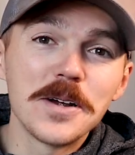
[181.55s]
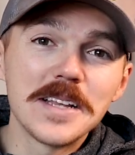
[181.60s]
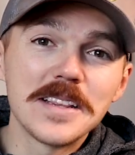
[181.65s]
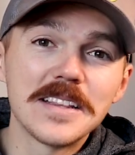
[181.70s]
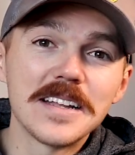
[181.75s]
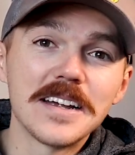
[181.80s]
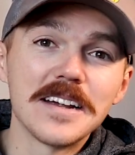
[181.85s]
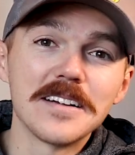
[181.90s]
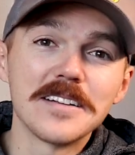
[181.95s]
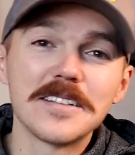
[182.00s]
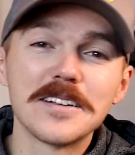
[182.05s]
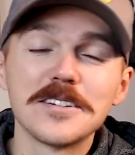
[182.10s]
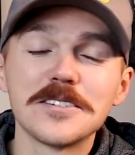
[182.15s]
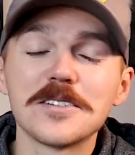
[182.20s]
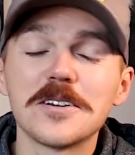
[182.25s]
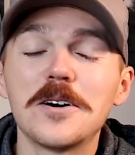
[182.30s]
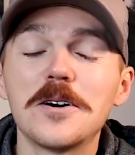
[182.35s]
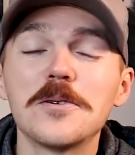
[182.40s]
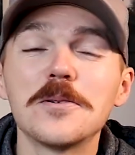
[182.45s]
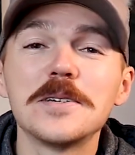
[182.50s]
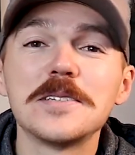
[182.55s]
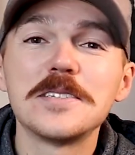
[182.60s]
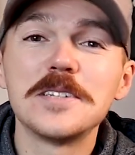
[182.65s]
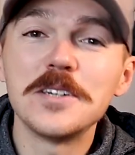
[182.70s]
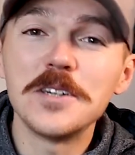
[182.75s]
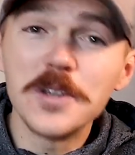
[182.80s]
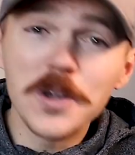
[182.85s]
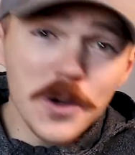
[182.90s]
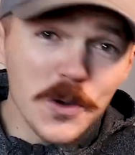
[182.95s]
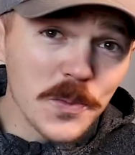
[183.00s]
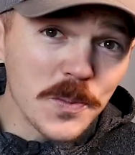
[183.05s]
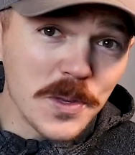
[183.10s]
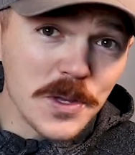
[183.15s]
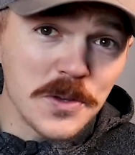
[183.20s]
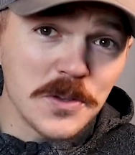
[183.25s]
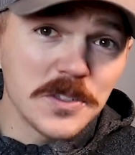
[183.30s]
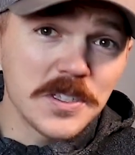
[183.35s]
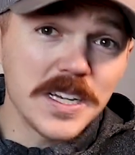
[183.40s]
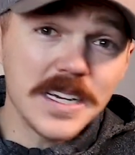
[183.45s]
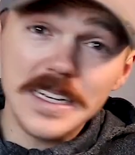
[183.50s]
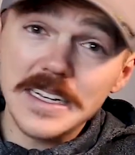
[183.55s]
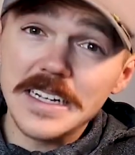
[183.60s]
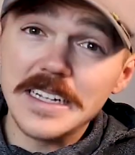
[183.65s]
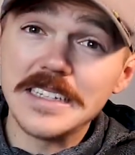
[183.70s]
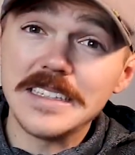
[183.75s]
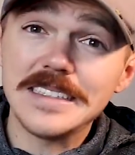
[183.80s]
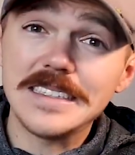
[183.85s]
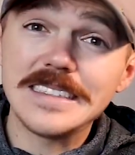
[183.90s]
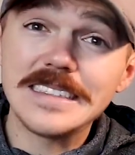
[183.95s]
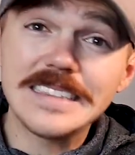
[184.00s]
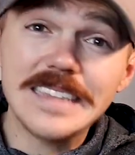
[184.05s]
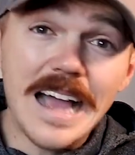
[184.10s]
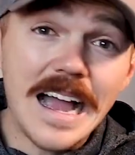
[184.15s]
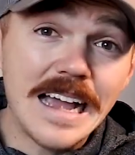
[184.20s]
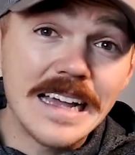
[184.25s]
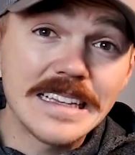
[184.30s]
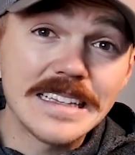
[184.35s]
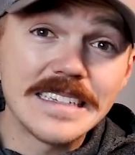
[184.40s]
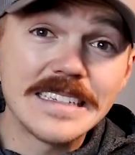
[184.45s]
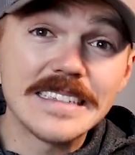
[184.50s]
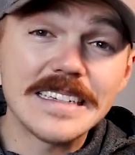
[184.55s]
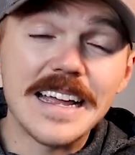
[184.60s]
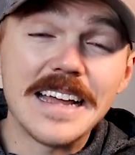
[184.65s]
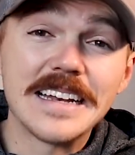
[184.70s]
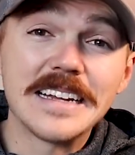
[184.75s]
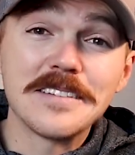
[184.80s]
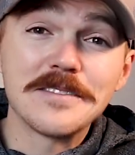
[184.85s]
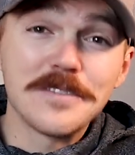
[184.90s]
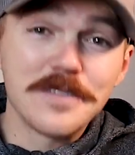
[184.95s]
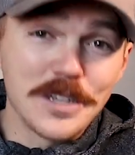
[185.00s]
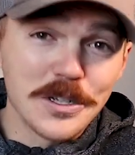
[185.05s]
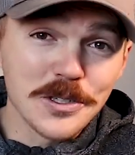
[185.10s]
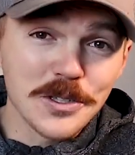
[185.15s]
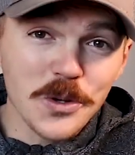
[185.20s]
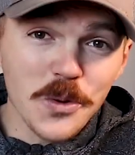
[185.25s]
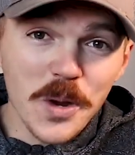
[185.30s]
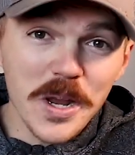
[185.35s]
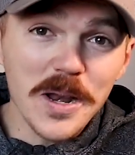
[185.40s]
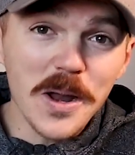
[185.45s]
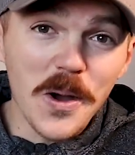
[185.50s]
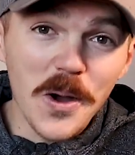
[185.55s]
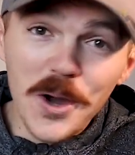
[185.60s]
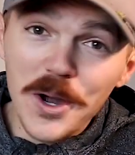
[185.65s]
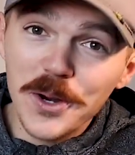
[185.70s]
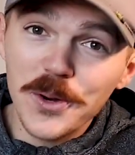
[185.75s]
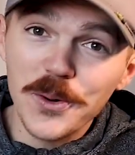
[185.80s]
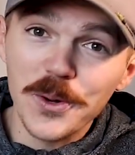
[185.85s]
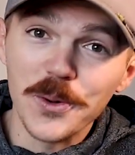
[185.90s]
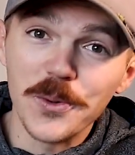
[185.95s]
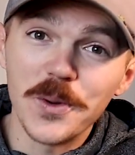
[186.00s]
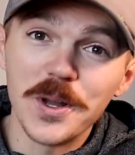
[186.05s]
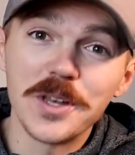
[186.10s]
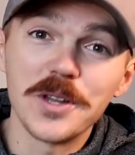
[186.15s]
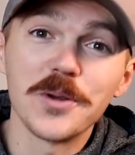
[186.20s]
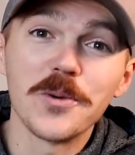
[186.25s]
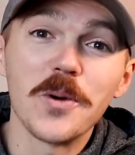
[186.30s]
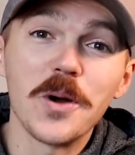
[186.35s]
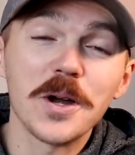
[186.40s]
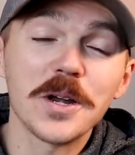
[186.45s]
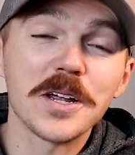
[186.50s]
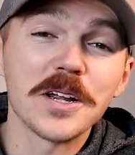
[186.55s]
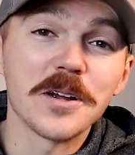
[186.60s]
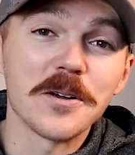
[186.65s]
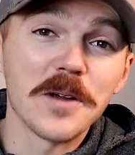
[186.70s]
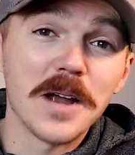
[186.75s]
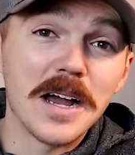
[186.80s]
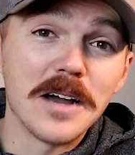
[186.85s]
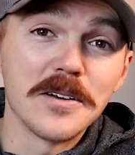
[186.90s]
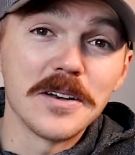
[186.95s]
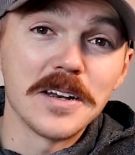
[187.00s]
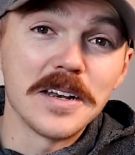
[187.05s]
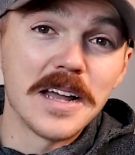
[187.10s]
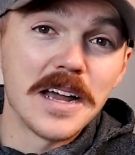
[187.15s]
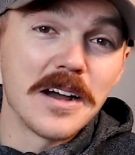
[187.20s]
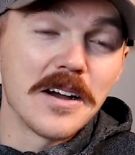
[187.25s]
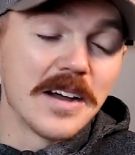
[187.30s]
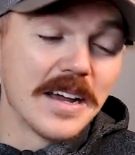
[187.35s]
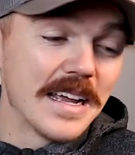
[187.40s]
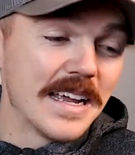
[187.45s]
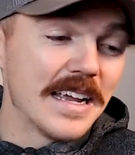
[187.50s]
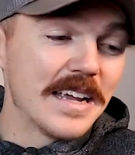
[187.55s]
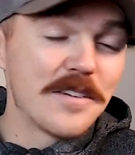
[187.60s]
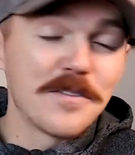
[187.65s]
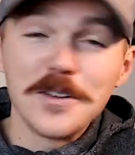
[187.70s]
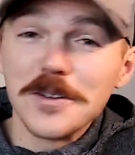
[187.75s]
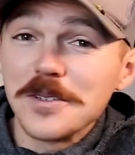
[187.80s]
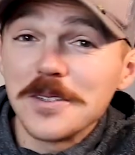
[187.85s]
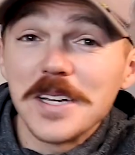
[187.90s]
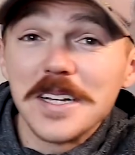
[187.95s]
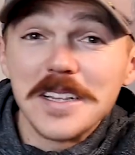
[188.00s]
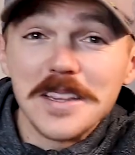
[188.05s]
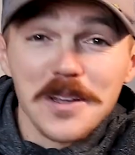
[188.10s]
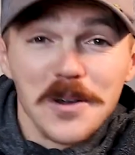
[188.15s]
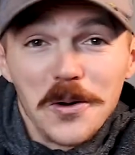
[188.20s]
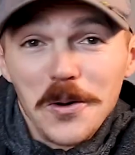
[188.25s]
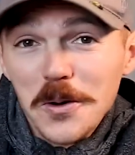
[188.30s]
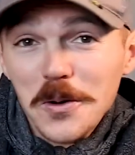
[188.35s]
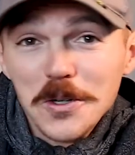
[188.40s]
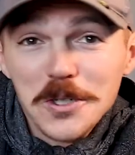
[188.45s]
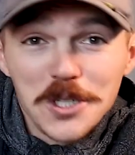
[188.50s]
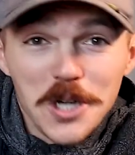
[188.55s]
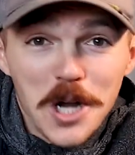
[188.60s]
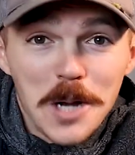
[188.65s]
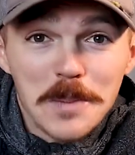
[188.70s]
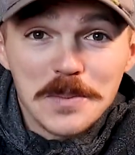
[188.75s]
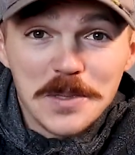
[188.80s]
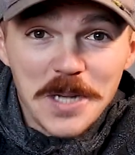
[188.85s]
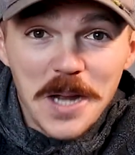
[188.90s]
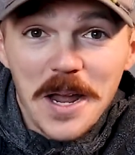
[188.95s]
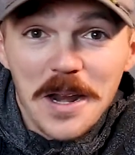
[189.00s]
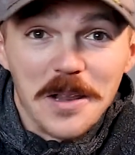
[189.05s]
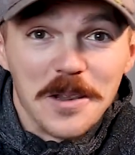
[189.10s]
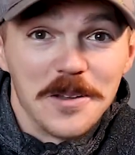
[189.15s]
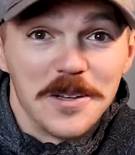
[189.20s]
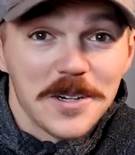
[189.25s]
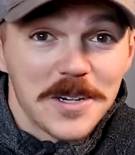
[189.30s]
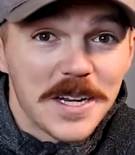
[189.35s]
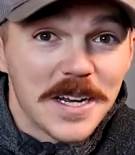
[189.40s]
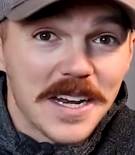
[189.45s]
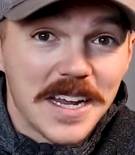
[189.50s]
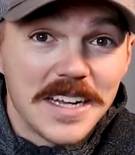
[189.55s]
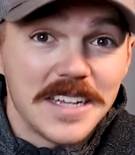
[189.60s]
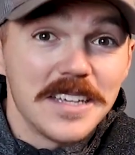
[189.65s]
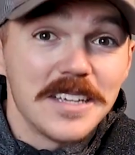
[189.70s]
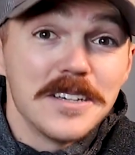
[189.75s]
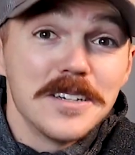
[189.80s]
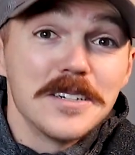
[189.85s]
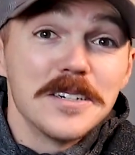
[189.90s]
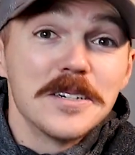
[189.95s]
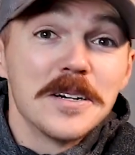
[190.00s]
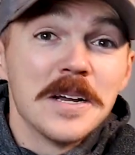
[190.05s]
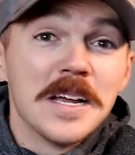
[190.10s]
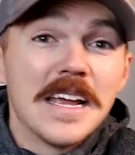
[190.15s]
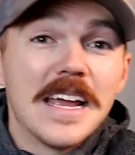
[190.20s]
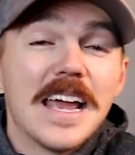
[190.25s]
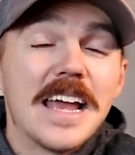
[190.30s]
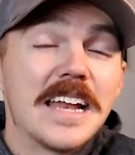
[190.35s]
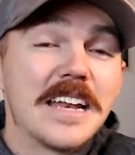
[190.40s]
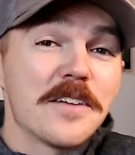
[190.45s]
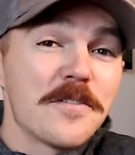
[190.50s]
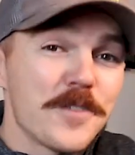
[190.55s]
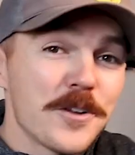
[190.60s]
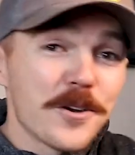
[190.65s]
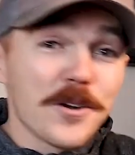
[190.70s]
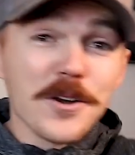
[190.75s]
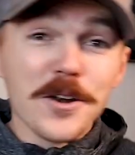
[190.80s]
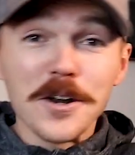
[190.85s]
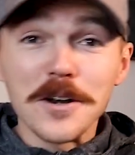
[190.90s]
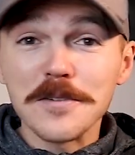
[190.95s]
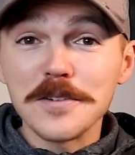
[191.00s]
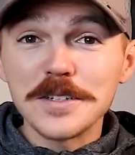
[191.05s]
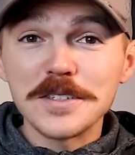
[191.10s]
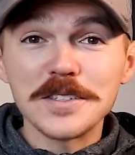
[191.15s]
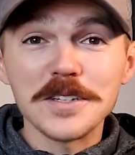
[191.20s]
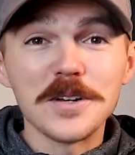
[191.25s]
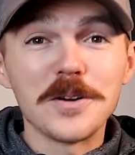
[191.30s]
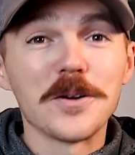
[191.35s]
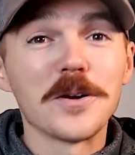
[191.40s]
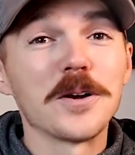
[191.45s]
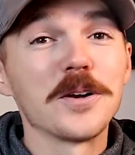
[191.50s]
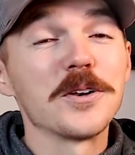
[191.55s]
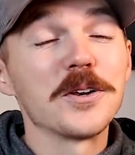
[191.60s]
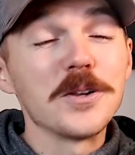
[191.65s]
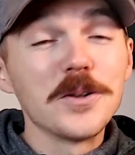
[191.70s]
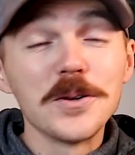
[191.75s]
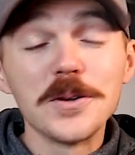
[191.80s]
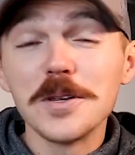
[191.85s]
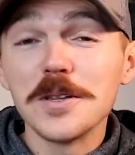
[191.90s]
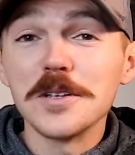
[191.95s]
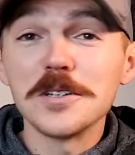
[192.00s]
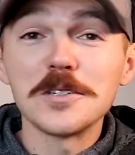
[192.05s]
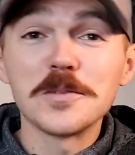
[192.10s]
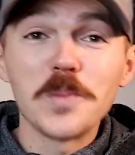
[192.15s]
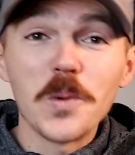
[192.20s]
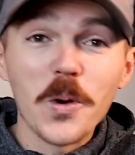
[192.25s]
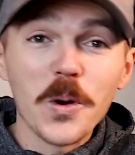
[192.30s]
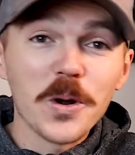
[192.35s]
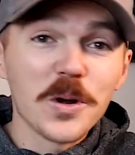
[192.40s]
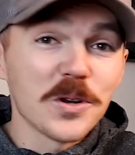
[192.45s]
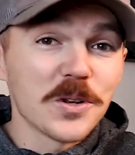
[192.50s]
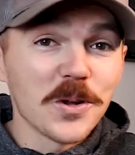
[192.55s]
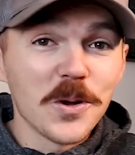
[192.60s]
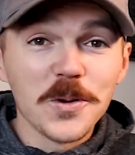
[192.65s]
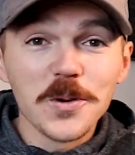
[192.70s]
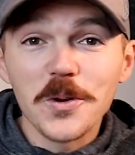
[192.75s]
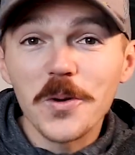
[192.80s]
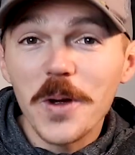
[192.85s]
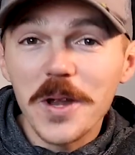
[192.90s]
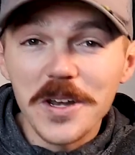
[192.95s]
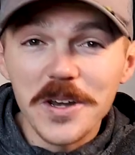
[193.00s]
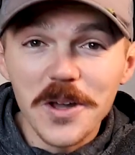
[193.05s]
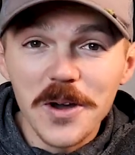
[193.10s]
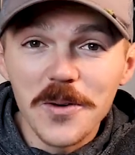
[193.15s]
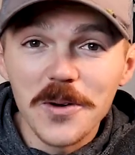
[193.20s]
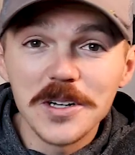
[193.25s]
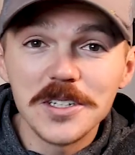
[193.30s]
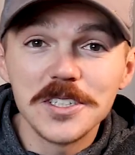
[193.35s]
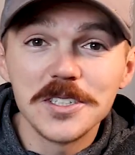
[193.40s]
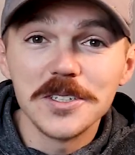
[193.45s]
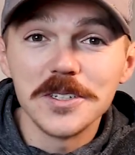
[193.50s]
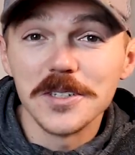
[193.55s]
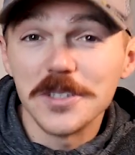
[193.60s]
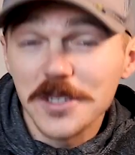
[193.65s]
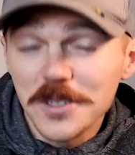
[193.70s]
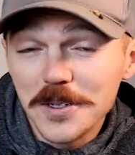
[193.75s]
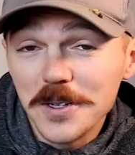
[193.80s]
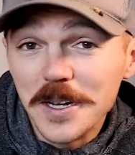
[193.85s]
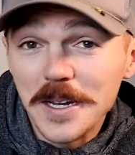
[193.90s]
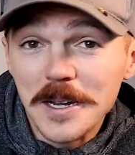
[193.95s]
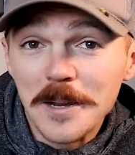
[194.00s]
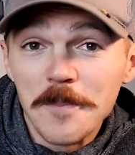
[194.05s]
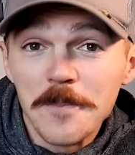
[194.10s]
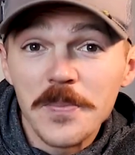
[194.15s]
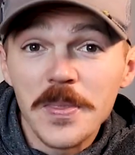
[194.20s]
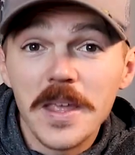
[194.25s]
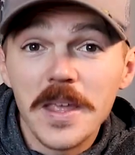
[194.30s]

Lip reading: in there, there's always no music, it's silent, and it feels quite awkward when you're walking around. Now, feels like the whole shop's kind of looking at you, and if you're nervous or new to the sport or don't quite know what you're doing,